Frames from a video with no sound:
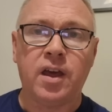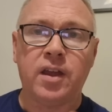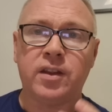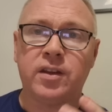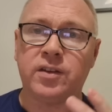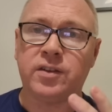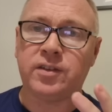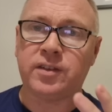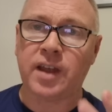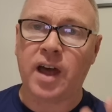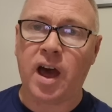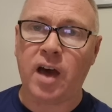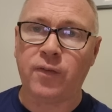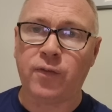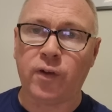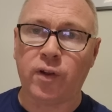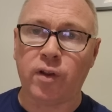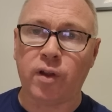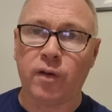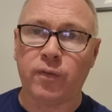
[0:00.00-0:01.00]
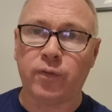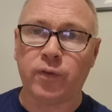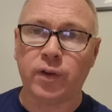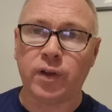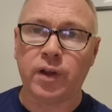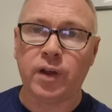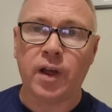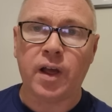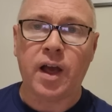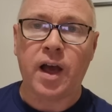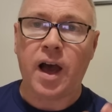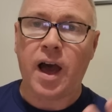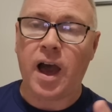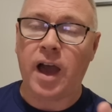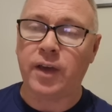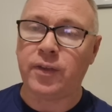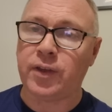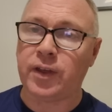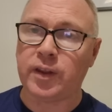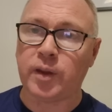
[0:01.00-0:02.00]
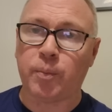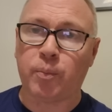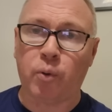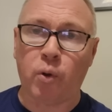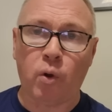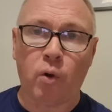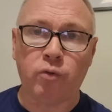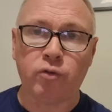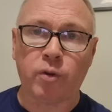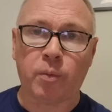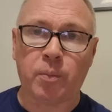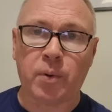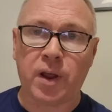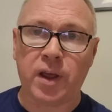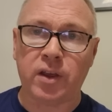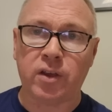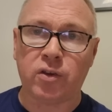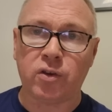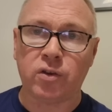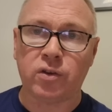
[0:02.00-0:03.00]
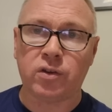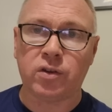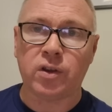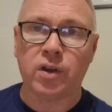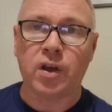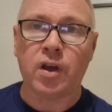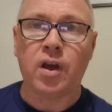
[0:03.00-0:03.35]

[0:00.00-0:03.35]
The staff are lovely. I think the pools are pretty good.